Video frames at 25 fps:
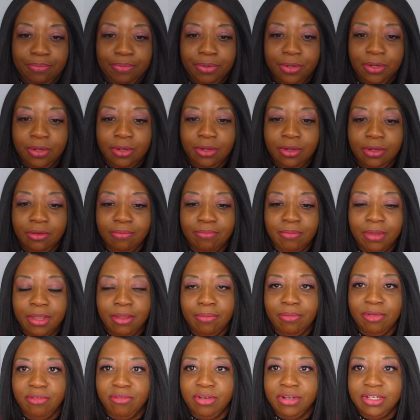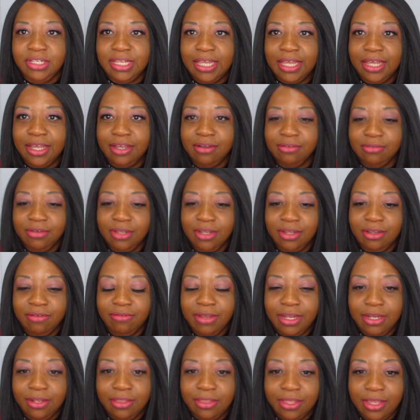Put my mirror down
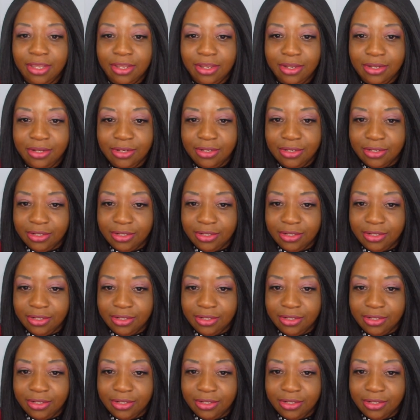right there.